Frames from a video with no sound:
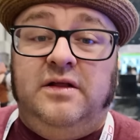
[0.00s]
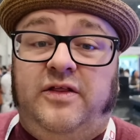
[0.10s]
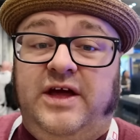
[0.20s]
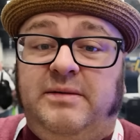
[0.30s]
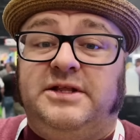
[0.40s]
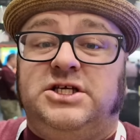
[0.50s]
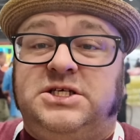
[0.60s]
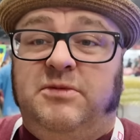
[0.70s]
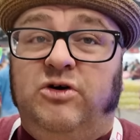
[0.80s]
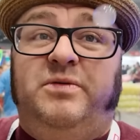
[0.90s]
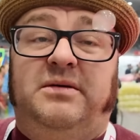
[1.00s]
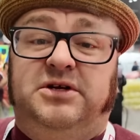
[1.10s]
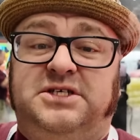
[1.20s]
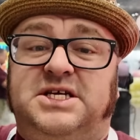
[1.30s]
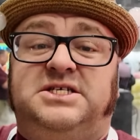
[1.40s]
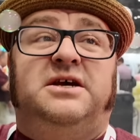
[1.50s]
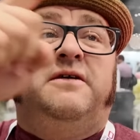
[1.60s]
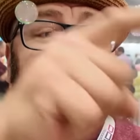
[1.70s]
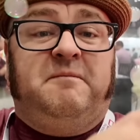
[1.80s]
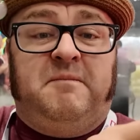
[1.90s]
The thing about the smoke bubbles is,
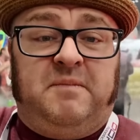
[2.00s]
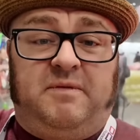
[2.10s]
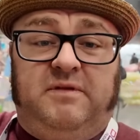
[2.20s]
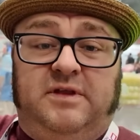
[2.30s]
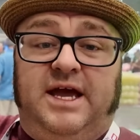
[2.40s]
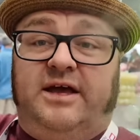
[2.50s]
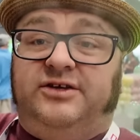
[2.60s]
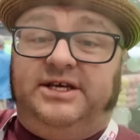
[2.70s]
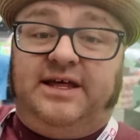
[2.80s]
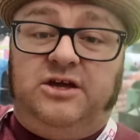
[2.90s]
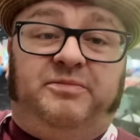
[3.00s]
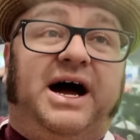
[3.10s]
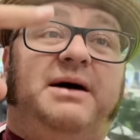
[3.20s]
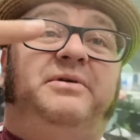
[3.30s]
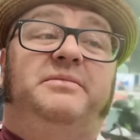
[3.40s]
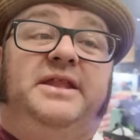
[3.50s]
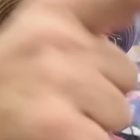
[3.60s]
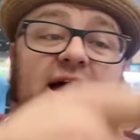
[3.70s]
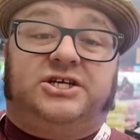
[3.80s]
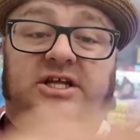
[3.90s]
yeah, you see that you pop them and they
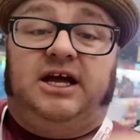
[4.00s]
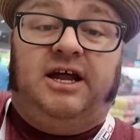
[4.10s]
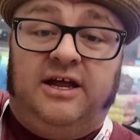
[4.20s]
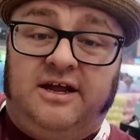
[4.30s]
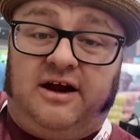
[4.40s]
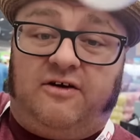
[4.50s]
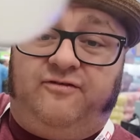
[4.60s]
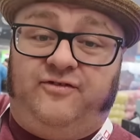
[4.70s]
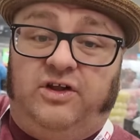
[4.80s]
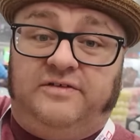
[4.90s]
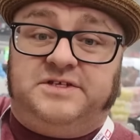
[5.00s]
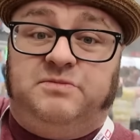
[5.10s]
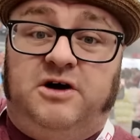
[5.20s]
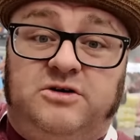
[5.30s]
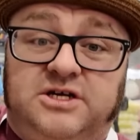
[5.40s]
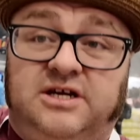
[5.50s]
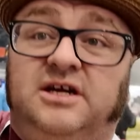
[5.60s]
actually are full of smoke.